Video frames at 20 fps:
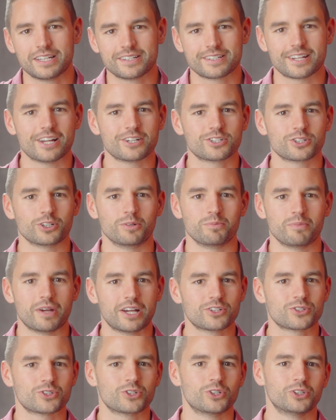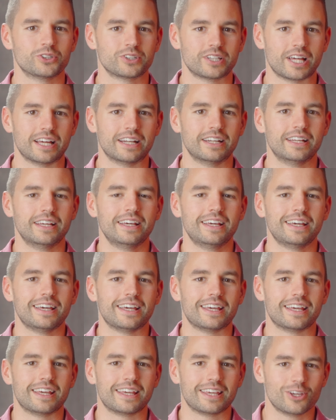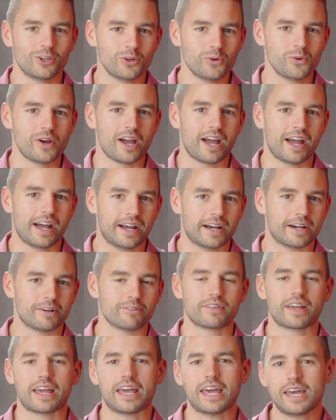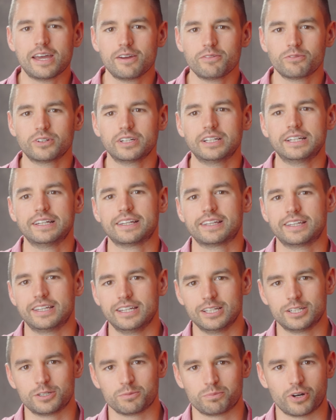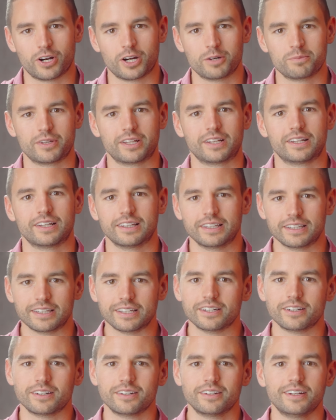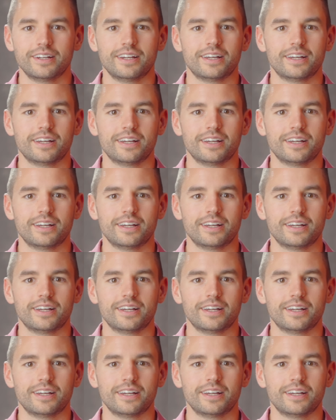intentional and make sure that you have every key department leader